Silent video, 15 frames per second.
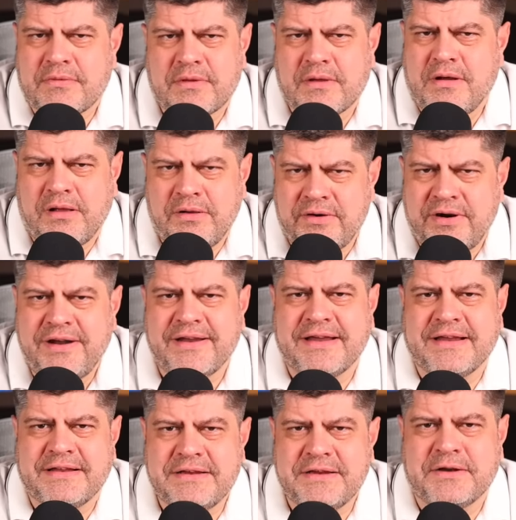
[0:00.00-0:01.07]
All
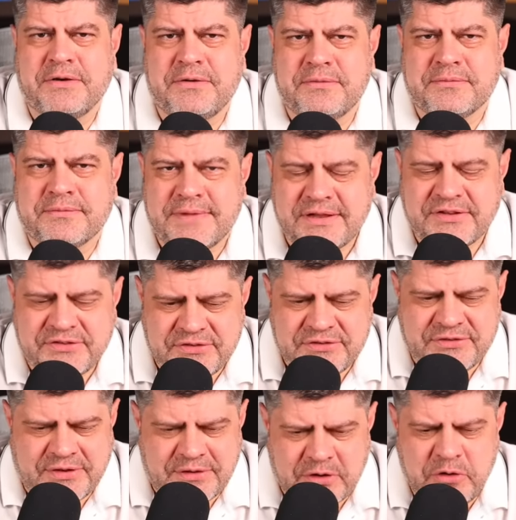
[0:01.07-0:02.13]
right, you know,
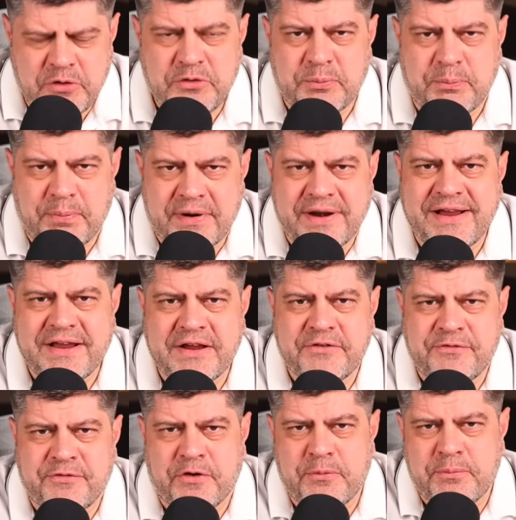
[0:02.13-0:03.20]
that's a good break
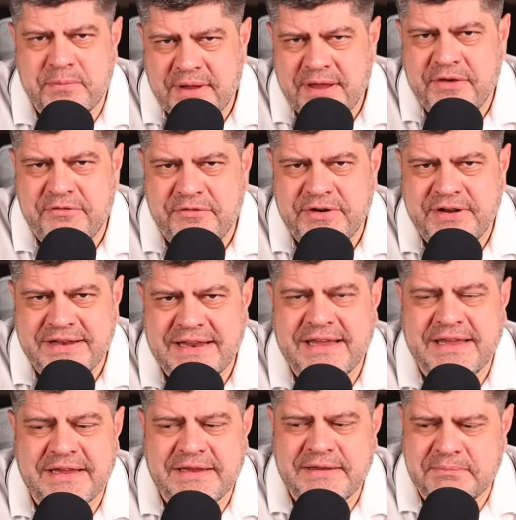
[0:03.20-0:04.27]
from
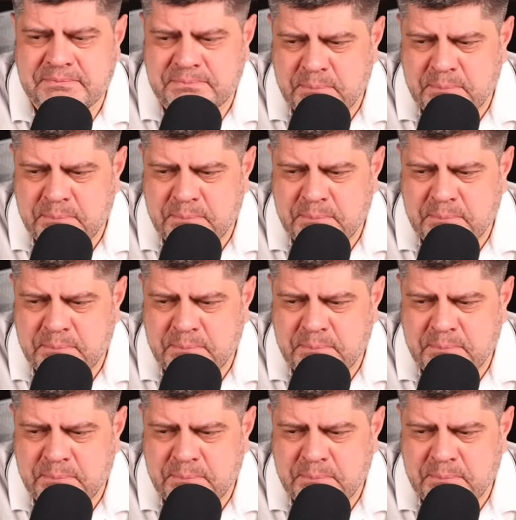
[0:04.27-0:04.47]
everyday